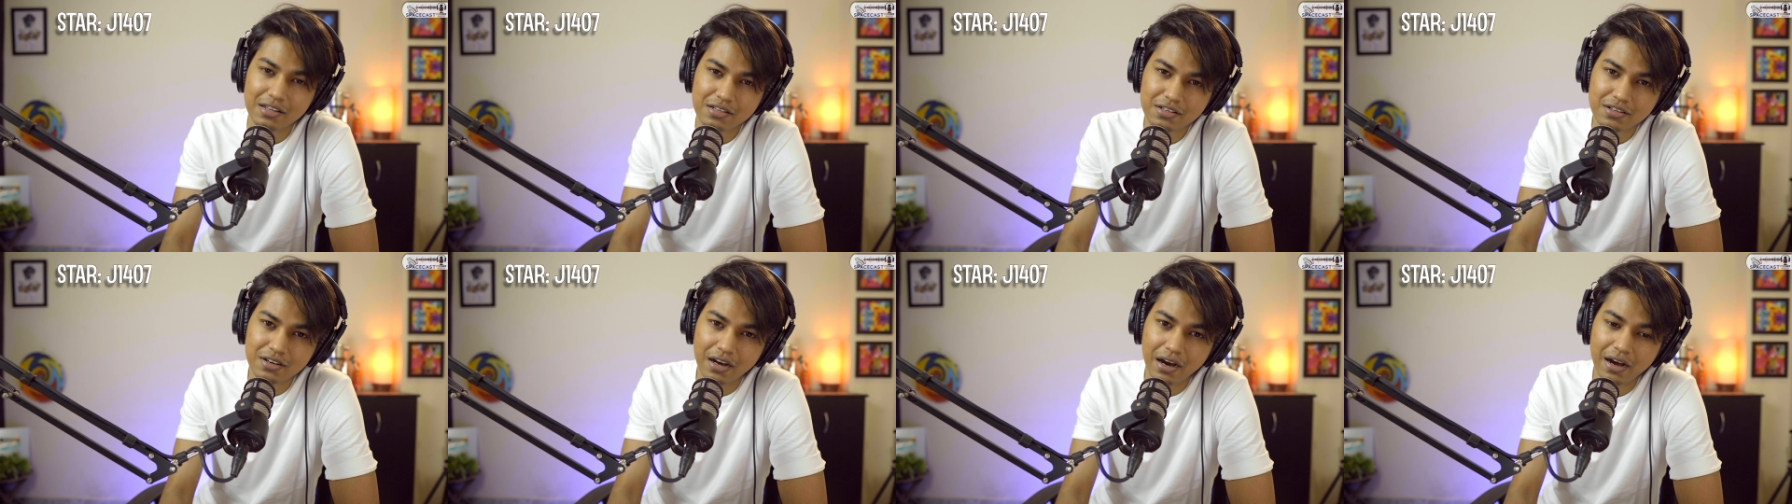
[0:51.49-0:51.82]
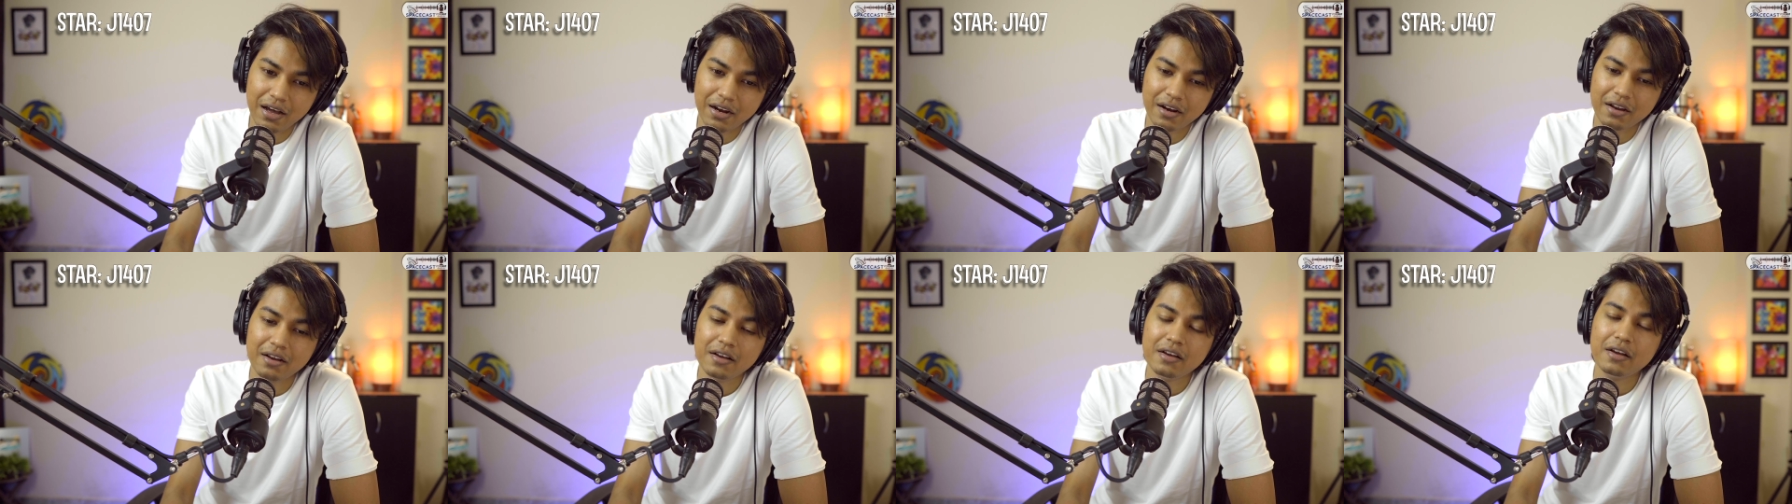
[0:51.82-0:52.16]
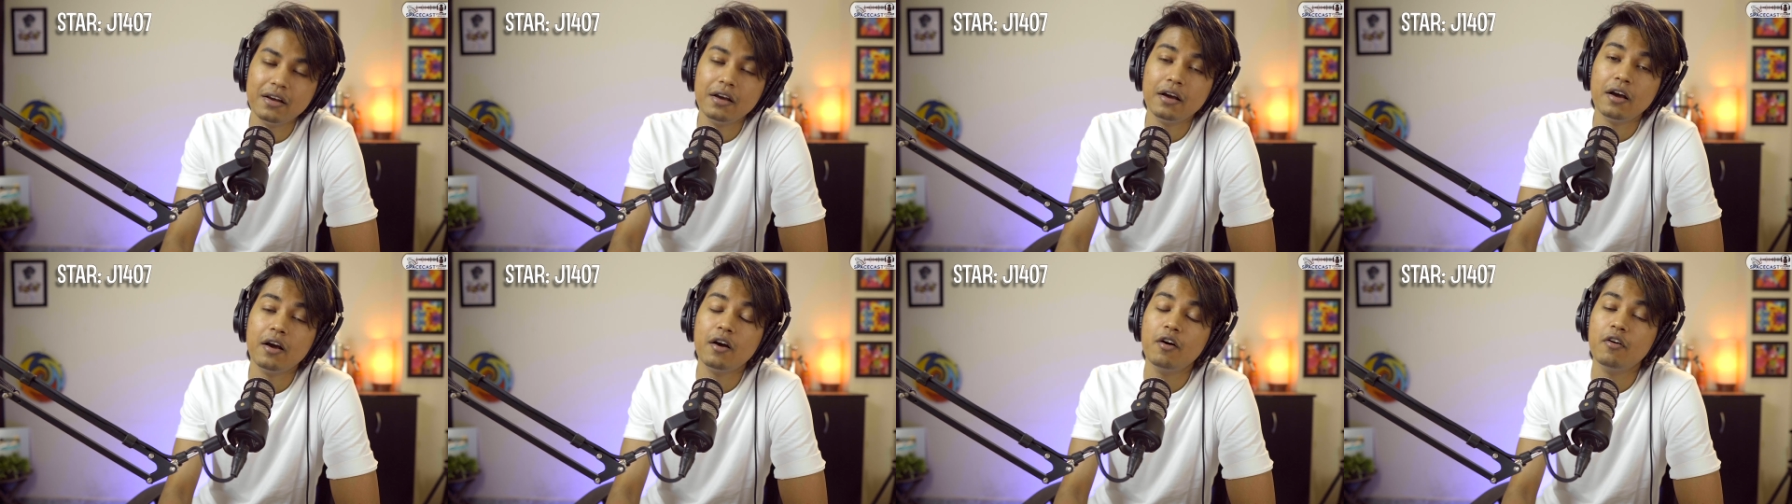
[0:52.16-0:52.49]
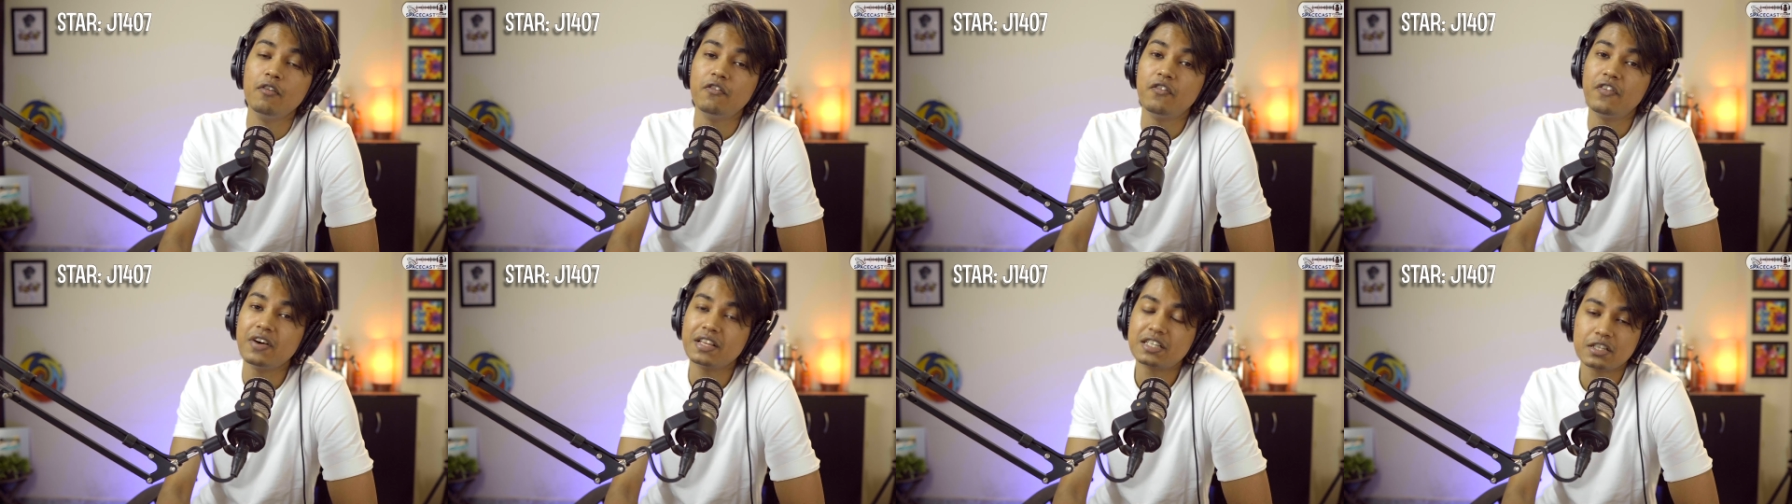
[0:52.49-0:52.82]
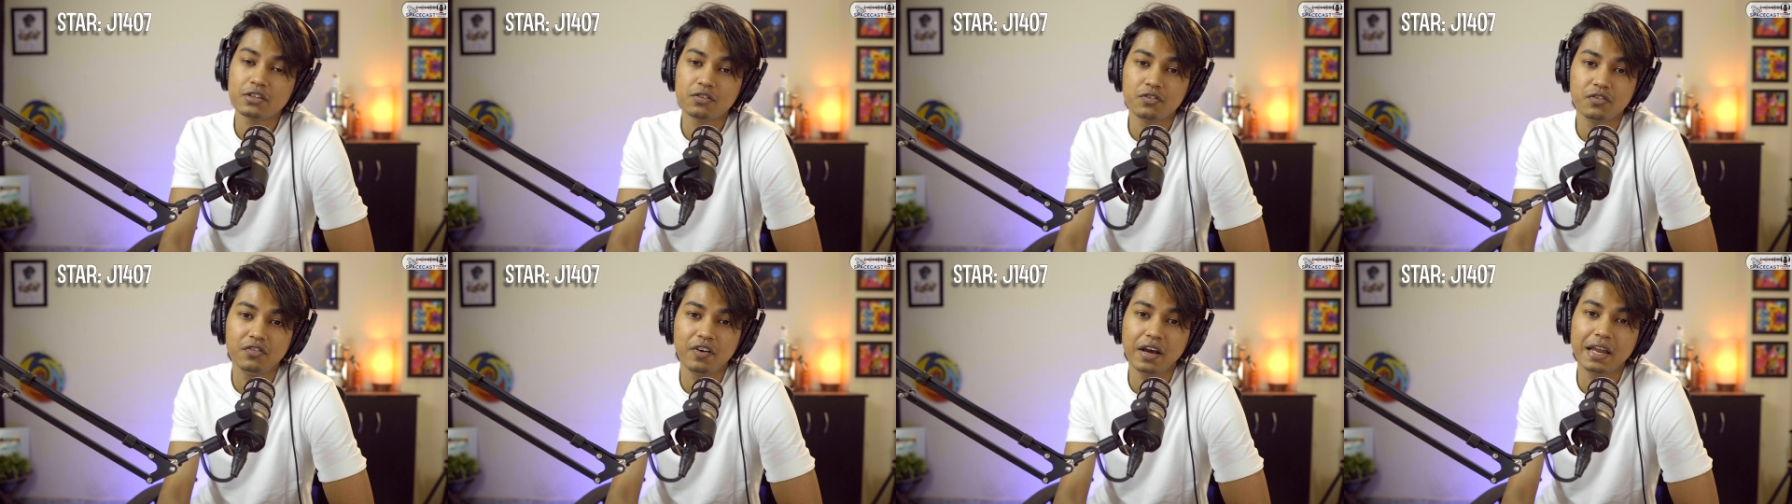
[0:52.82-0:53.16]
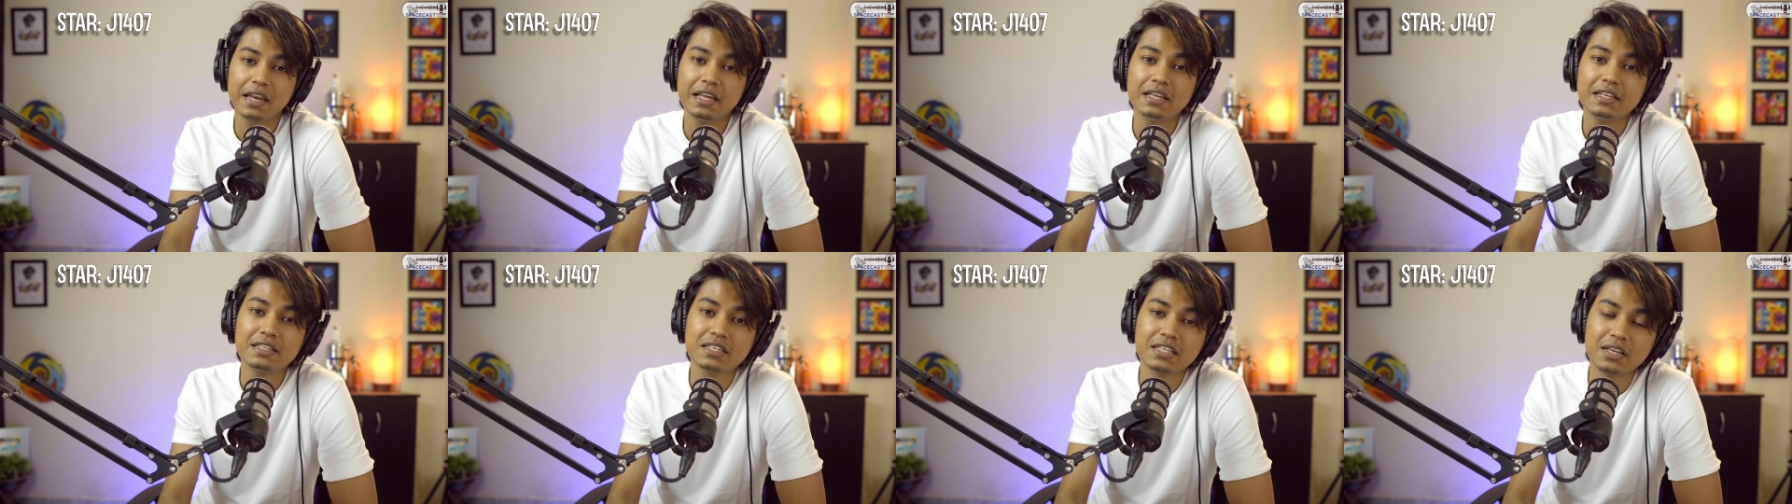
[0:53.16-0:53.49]
star which is
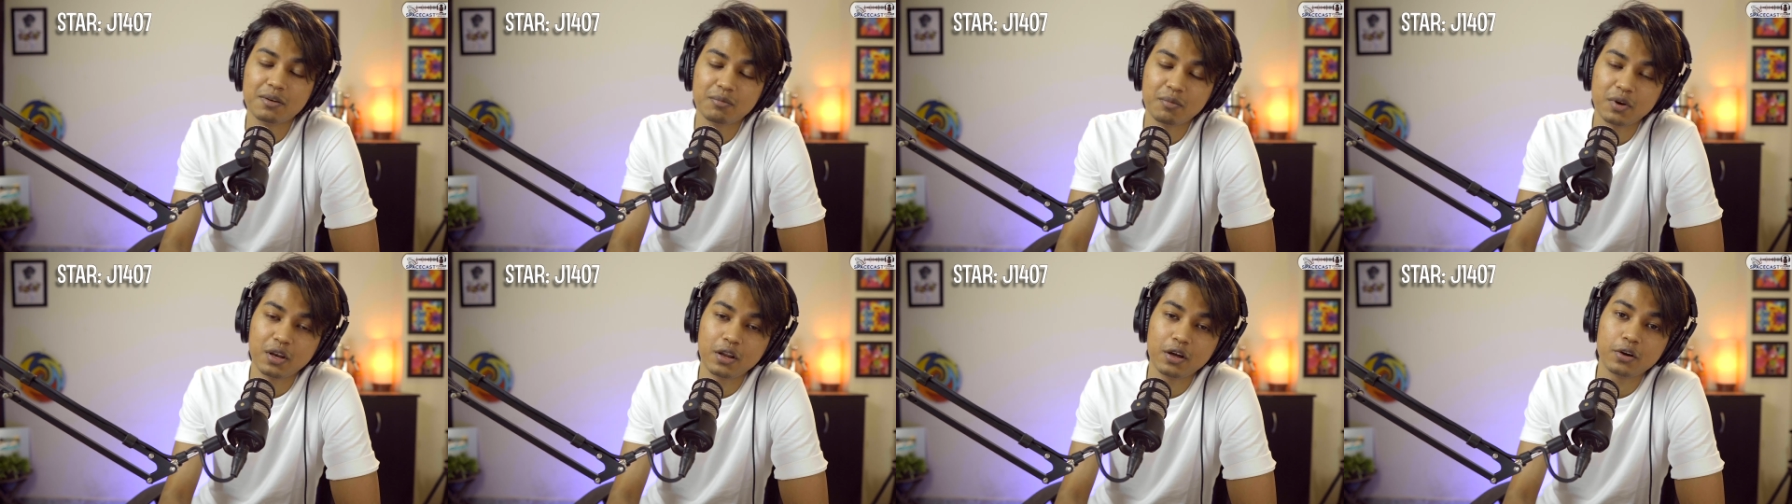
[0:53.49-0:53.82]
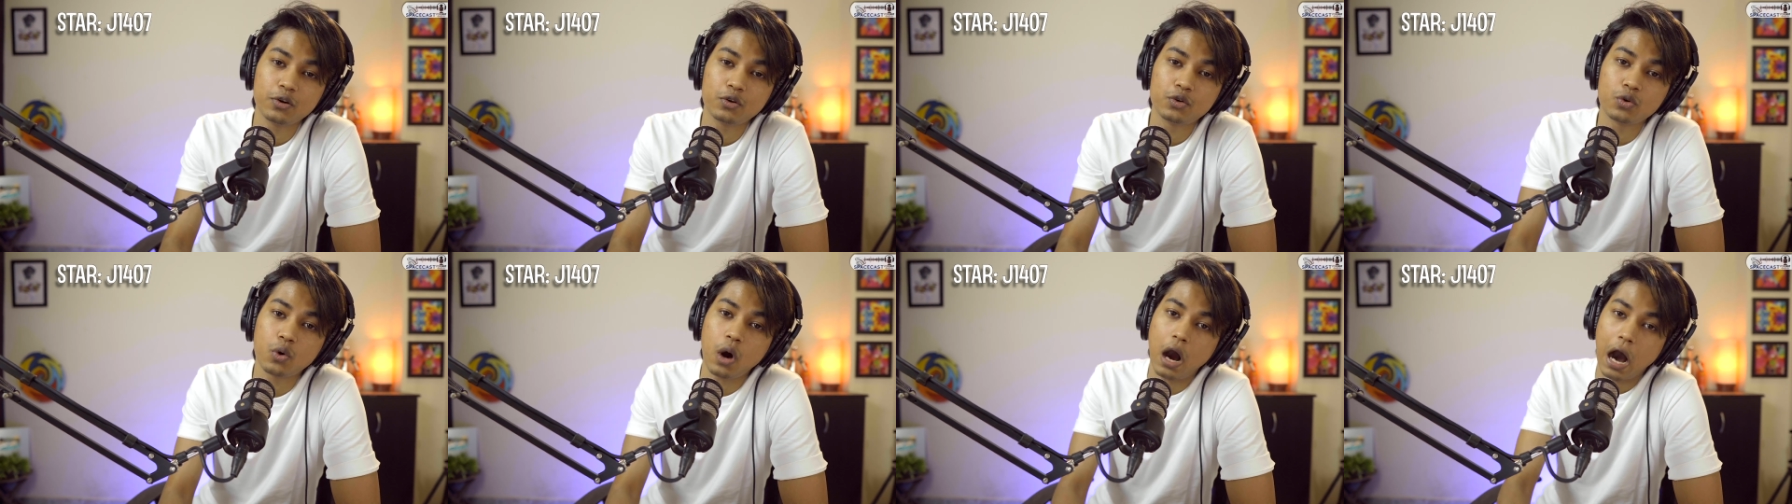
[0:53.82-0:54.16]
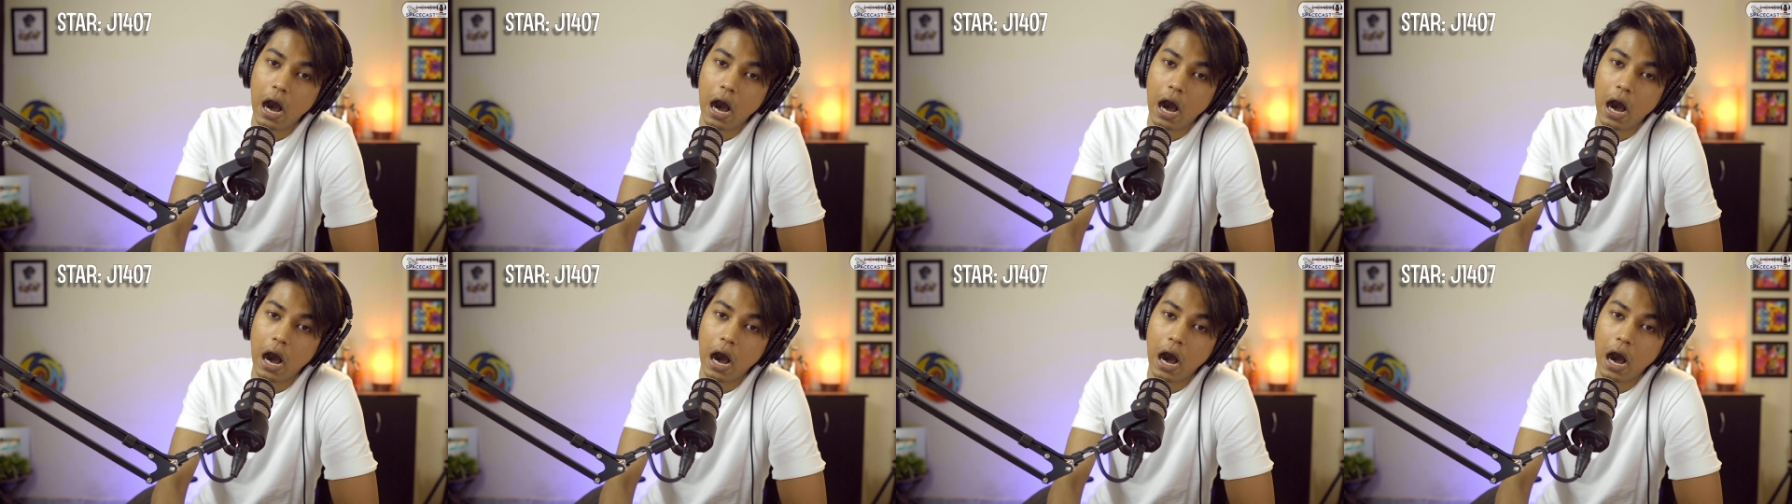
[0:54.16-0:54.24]
very similar to